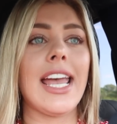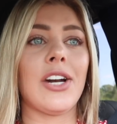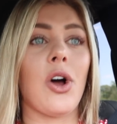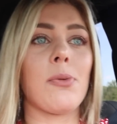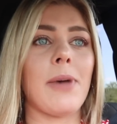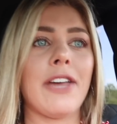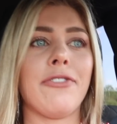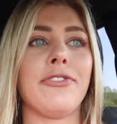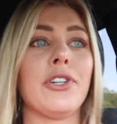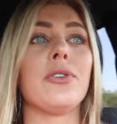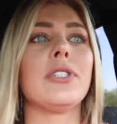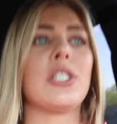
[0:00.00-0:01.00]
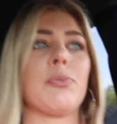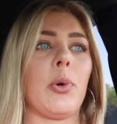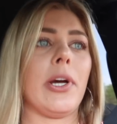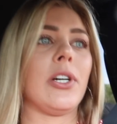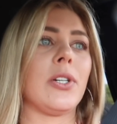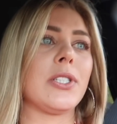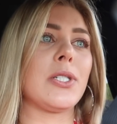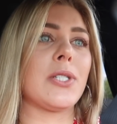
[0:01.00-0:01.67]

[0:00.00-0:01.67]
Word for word: and all my food spoiled,